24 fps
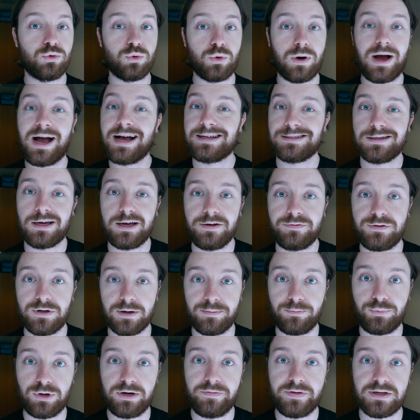or as I've
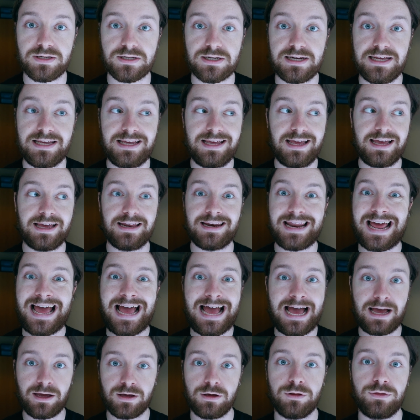done previously, in
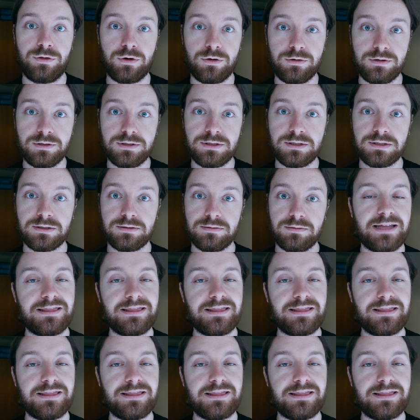hackathons.